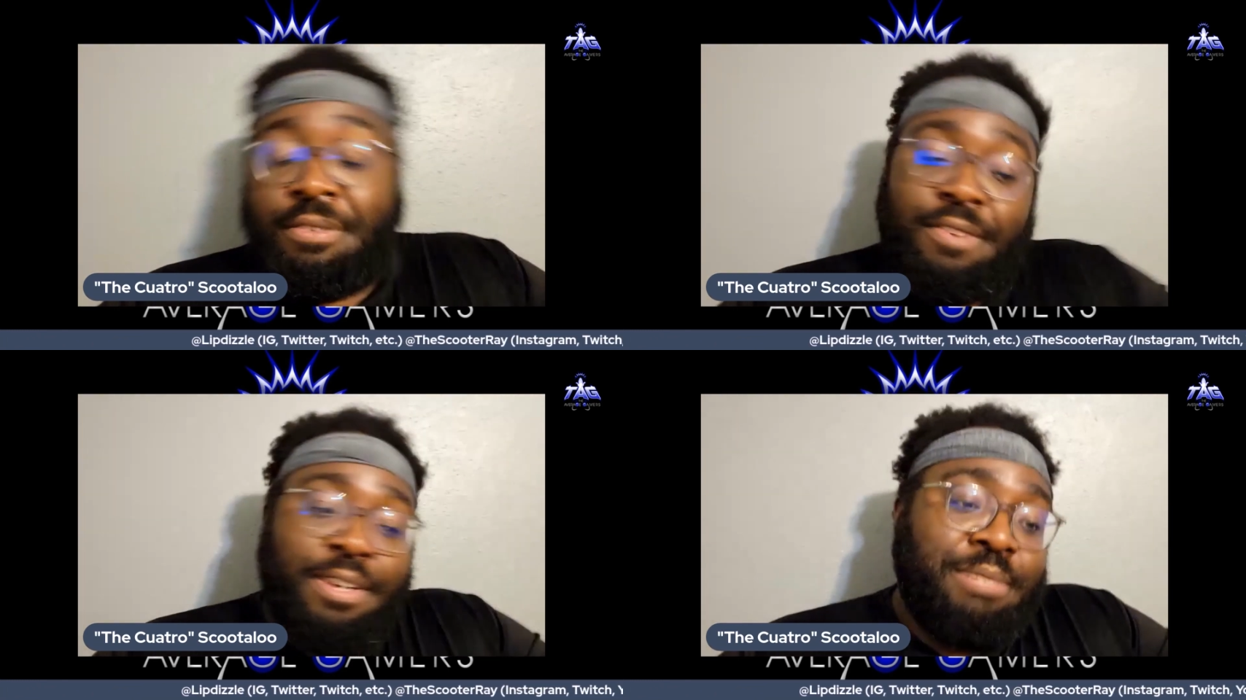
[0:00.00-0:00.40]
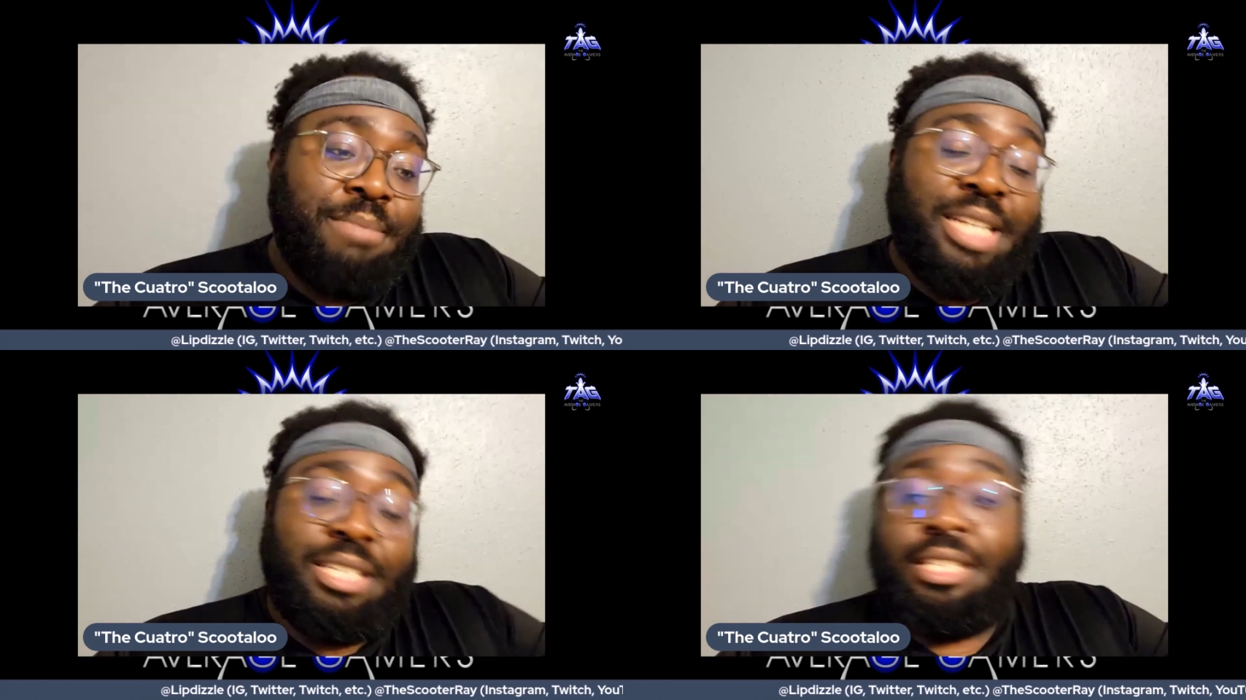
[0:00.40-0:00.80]
First
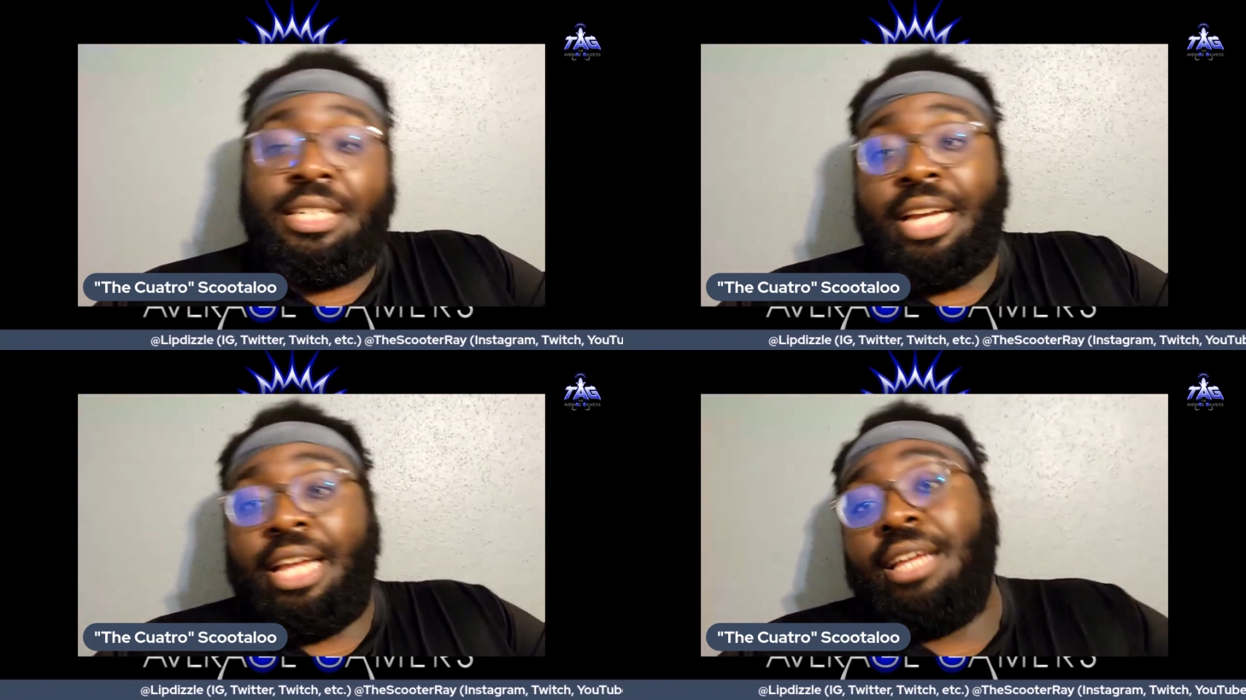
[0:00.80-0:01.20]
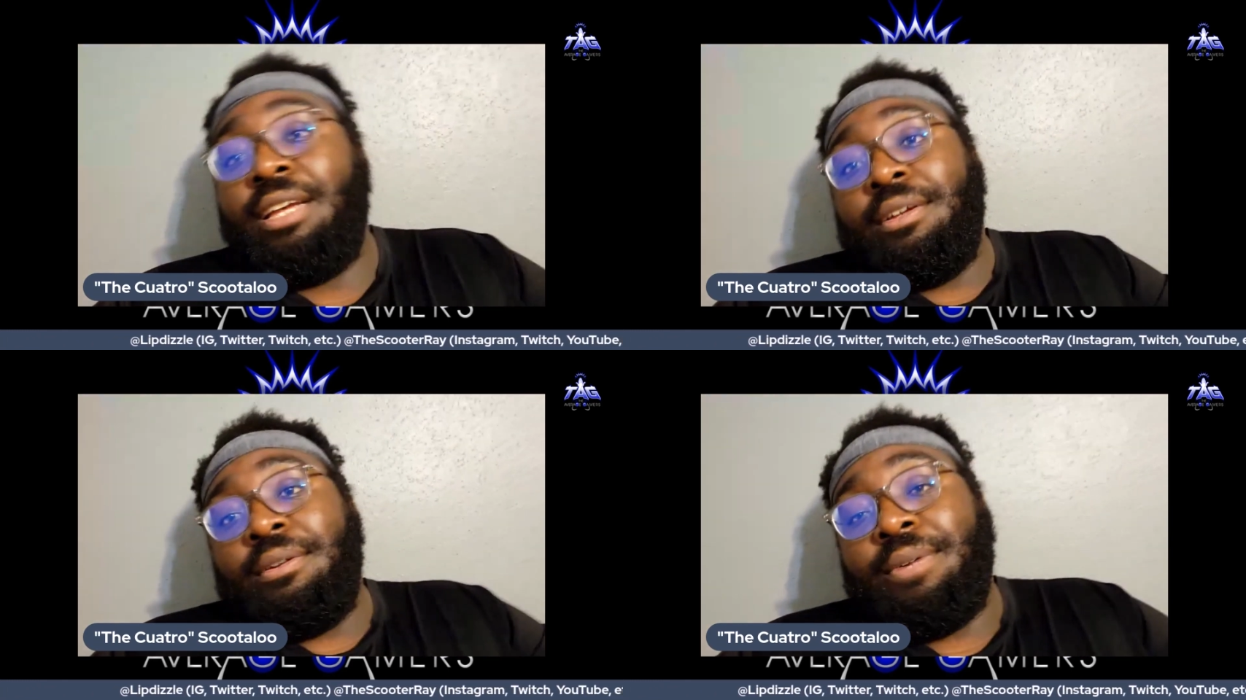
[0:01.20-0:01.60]
match of the night.
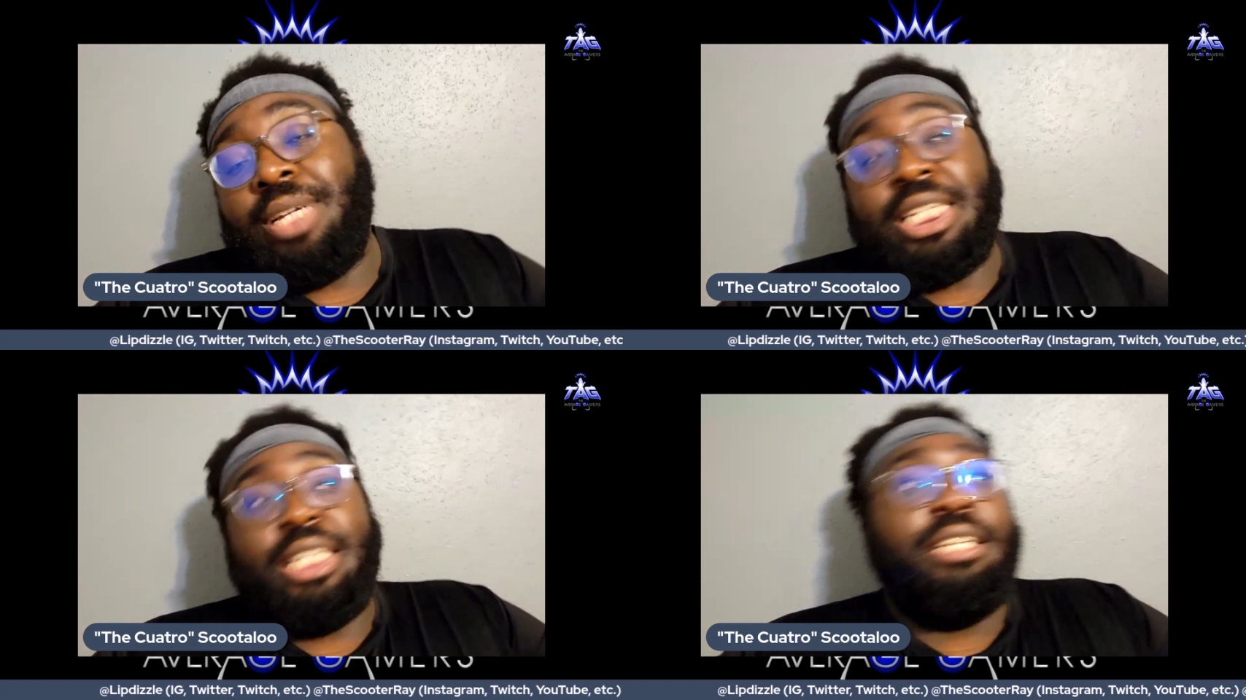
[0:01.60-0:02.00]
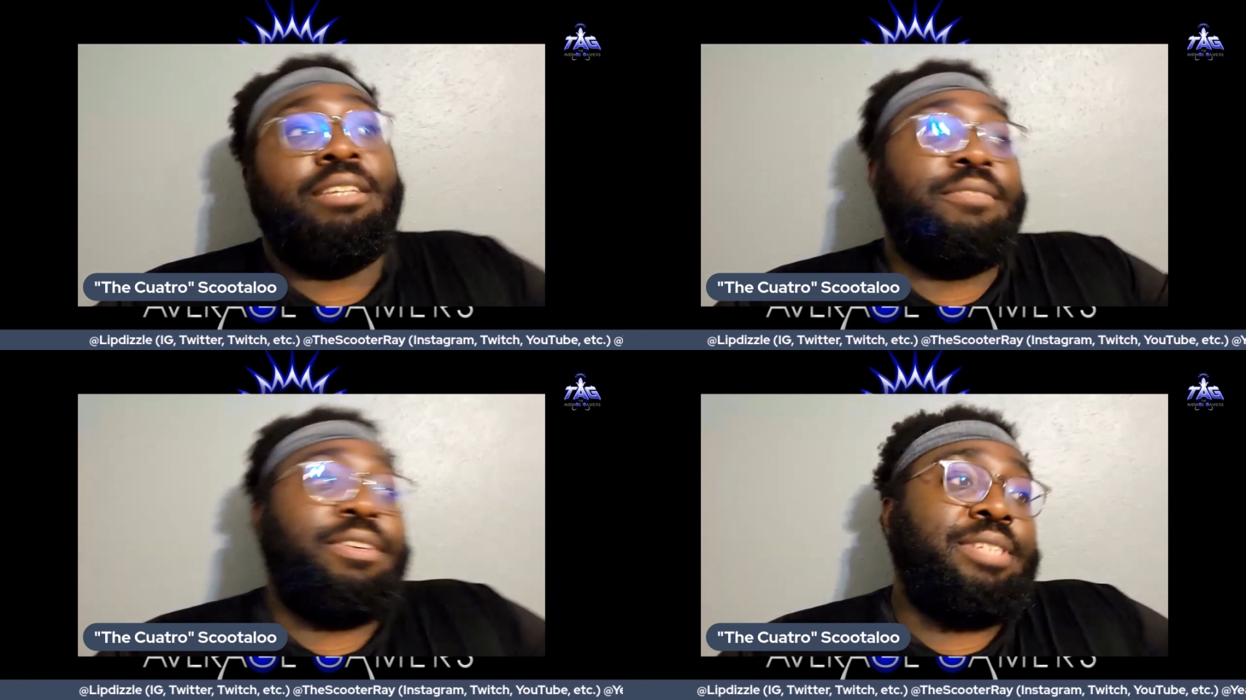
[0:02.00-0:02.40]
Wesley
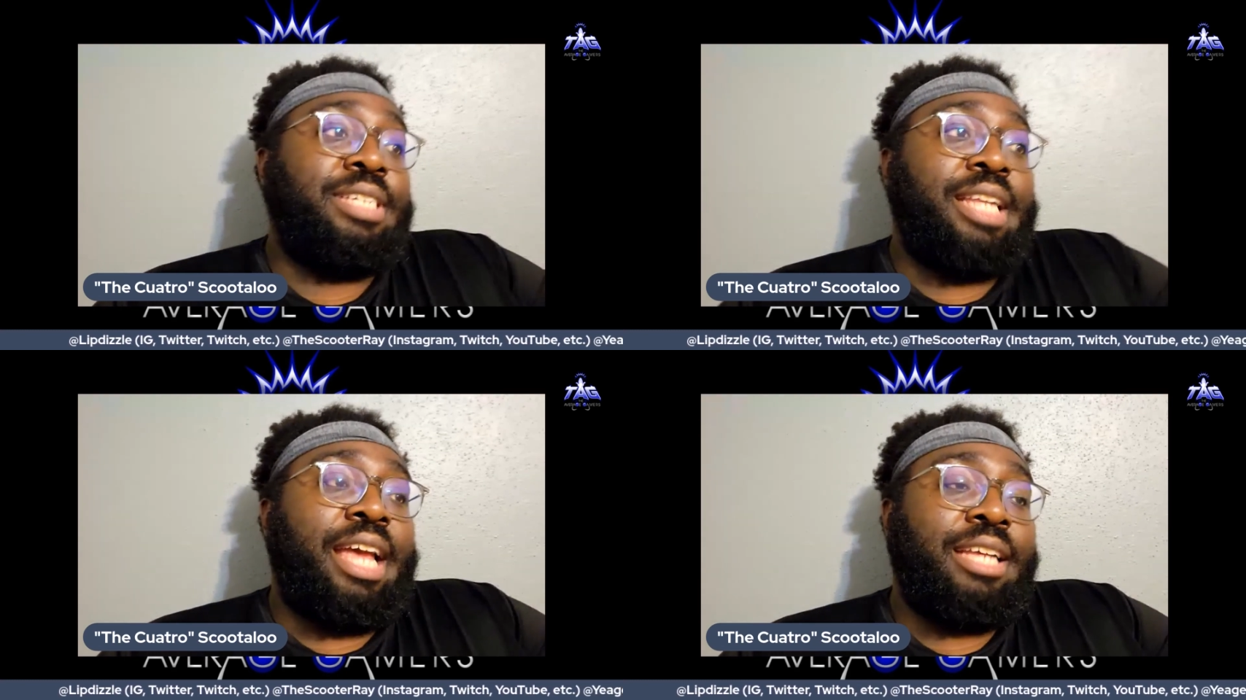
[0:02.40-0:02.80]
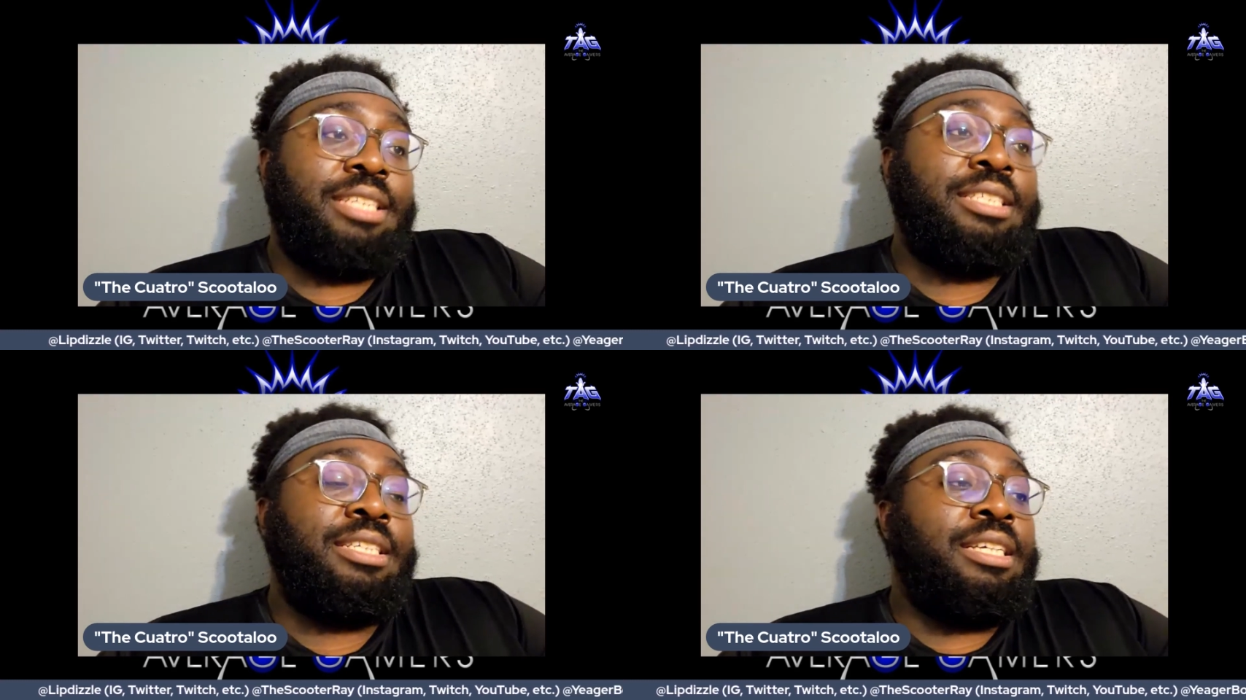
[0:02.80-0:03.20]
versus Stax.